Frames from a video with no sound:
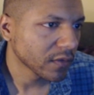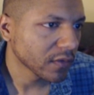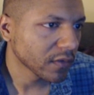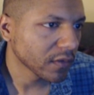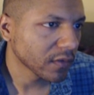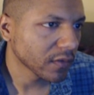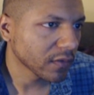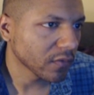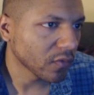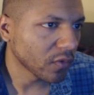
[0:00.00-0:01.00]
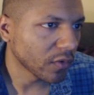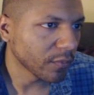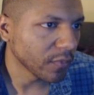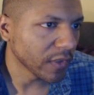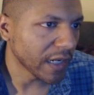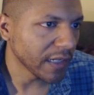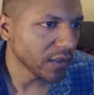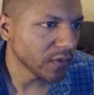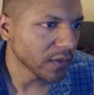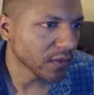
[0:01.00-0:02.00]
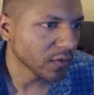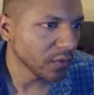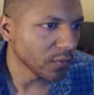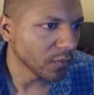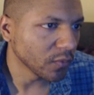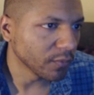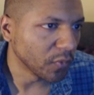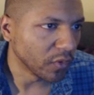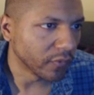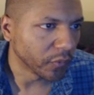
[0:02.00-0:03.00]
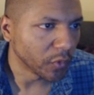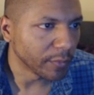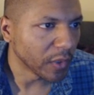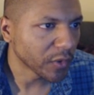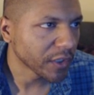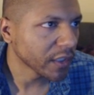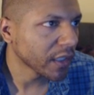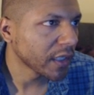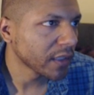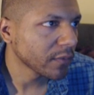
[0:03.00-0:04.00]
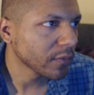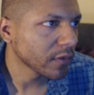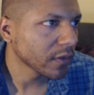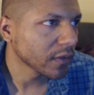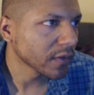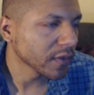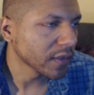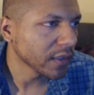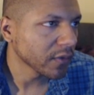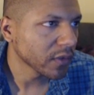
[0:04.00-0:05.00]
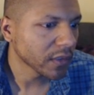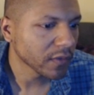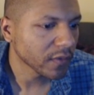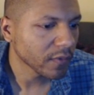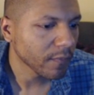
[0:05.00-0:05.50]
Uh, or I use it to move root motion a lot, honestly, nowadays.